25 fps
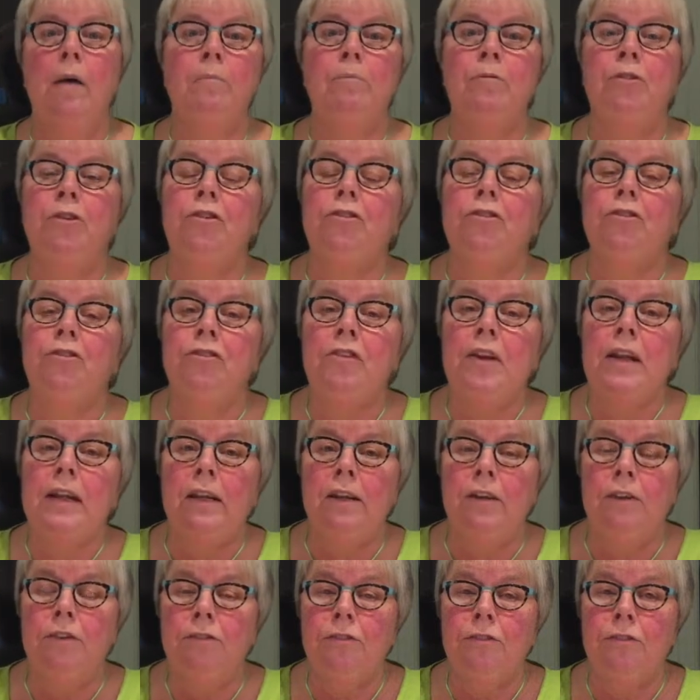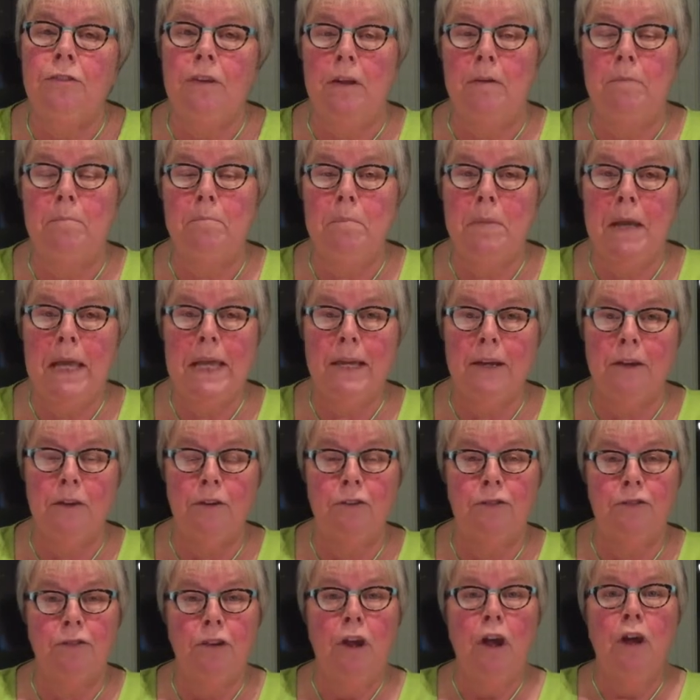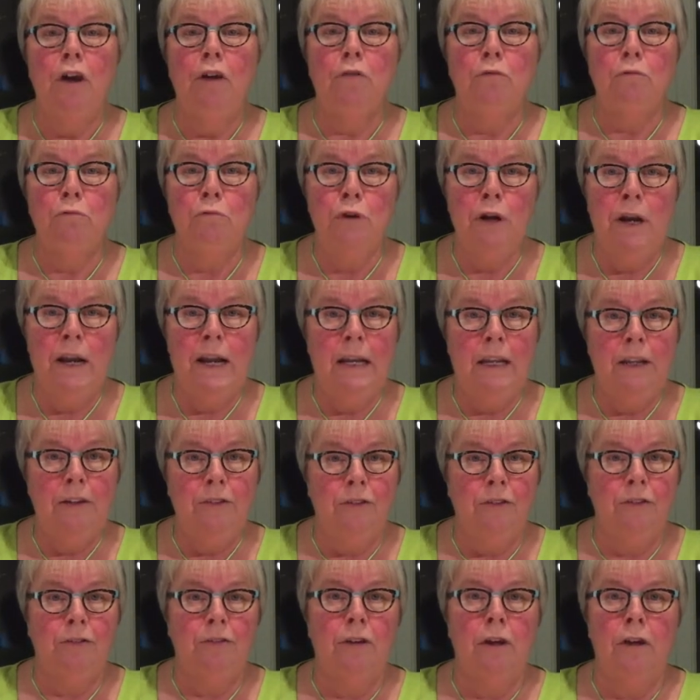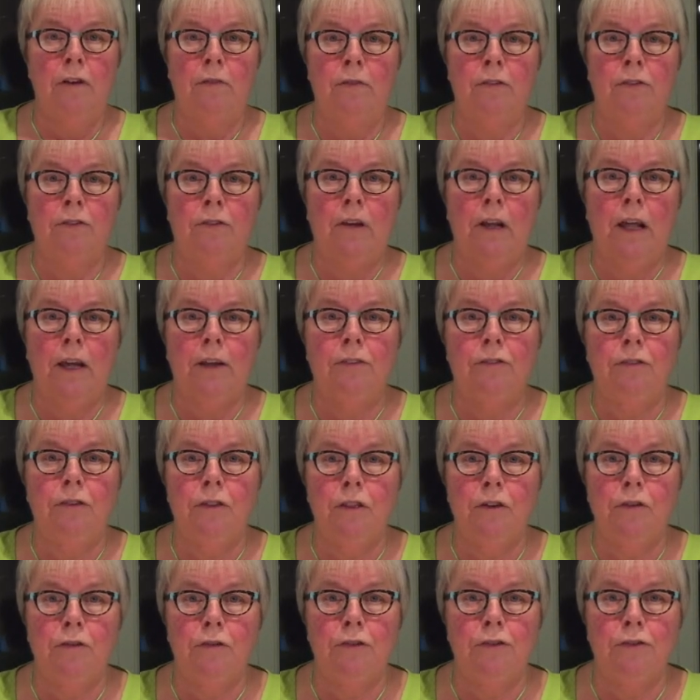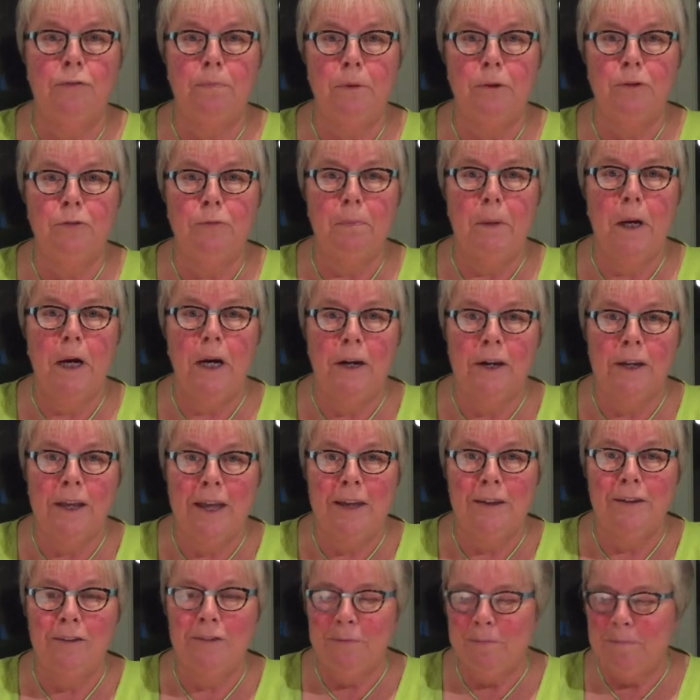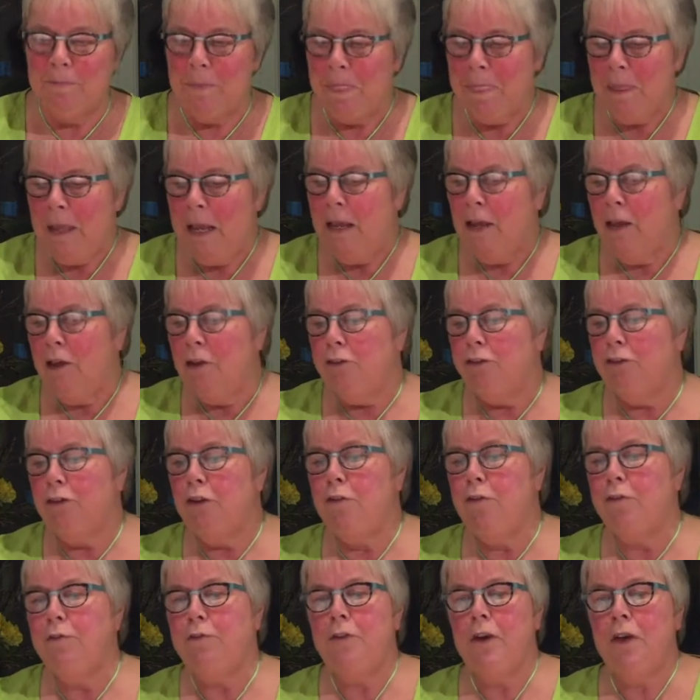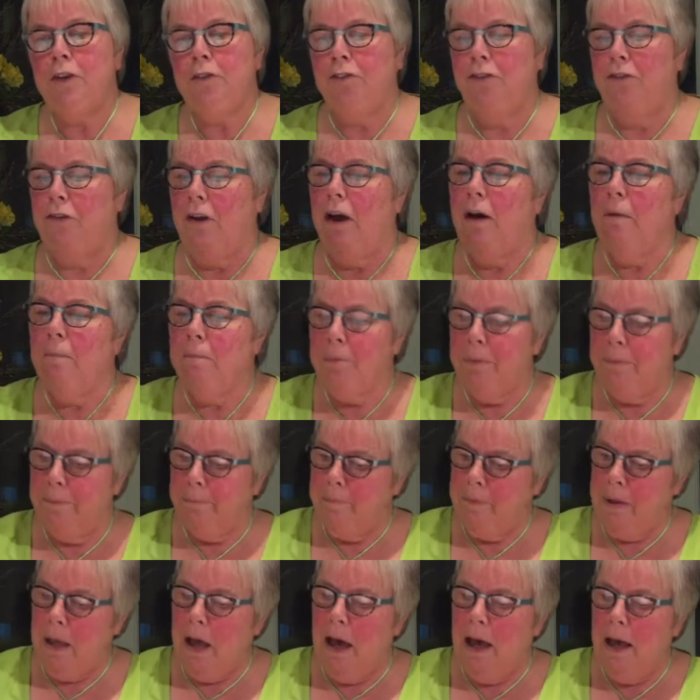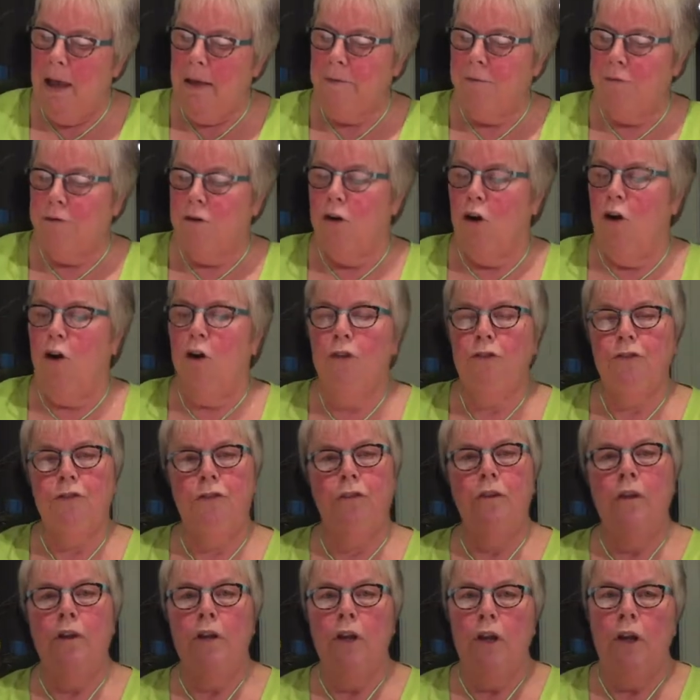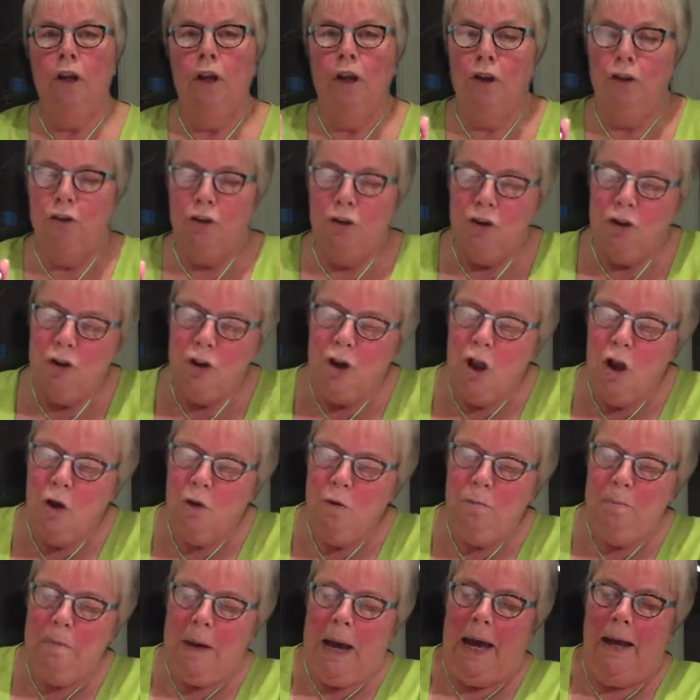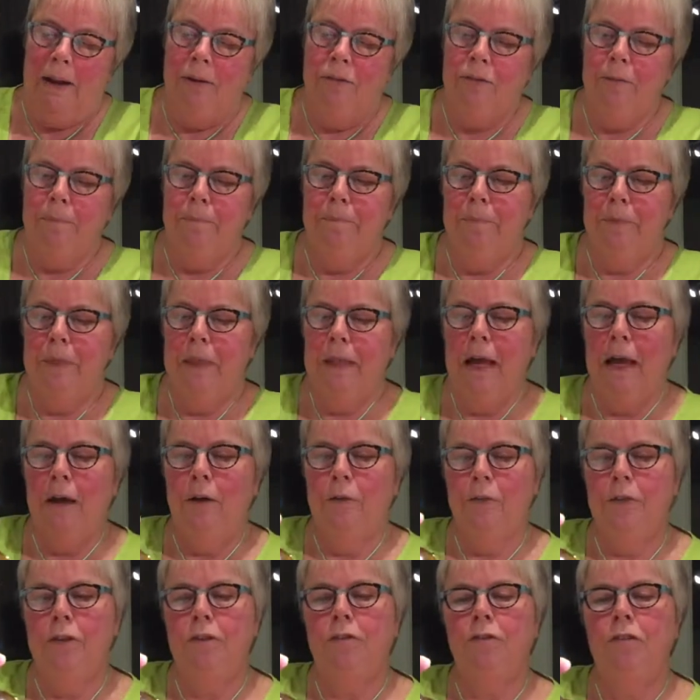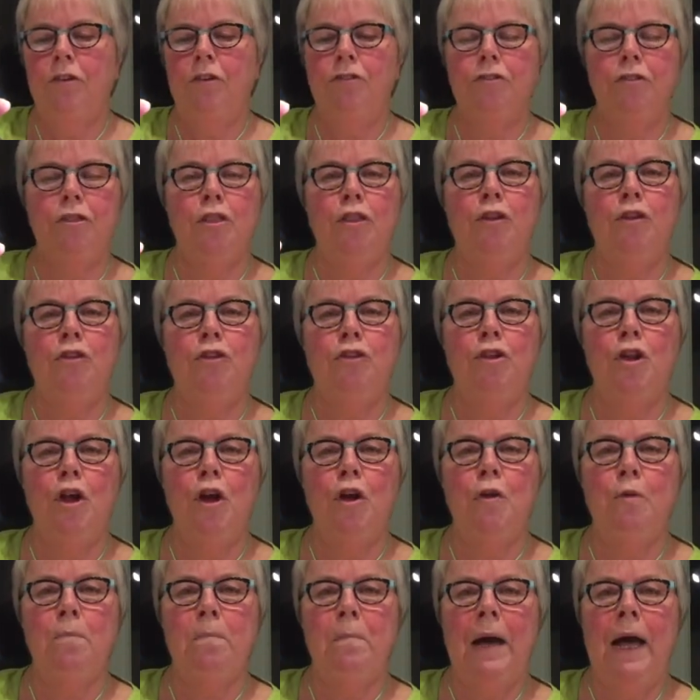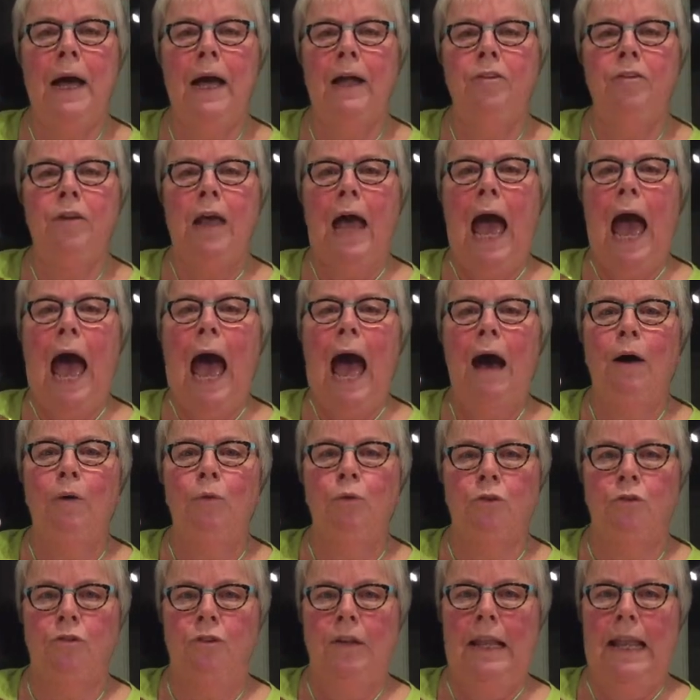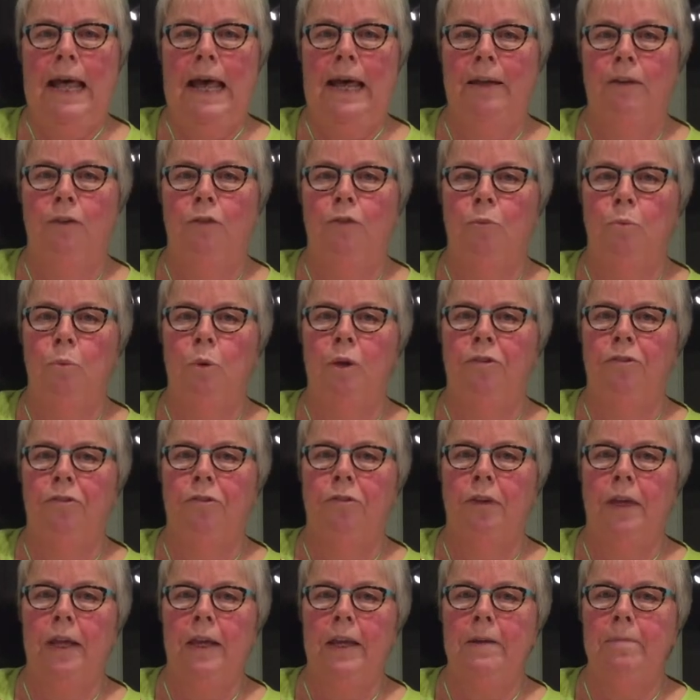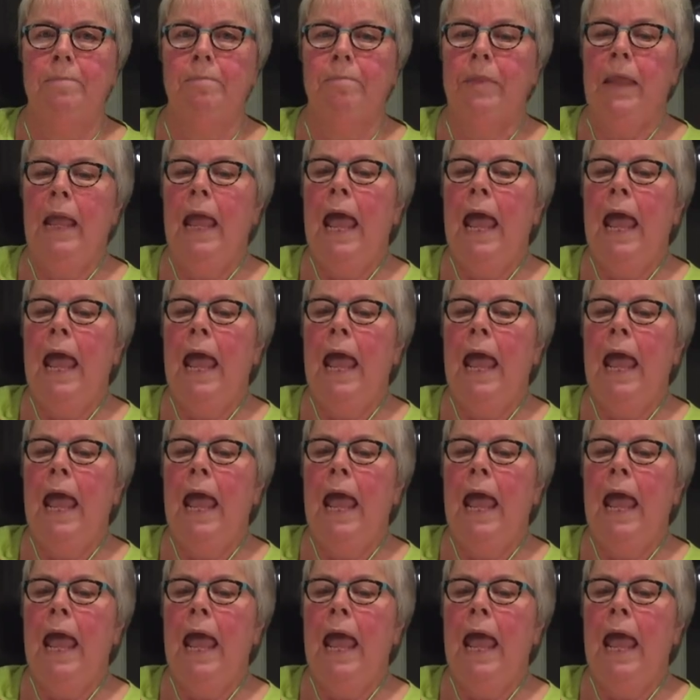distillers and makers really deserve a slice of the Christmas market. So first up, I've got Nomad. Now this is the Nomad Outland whiskey,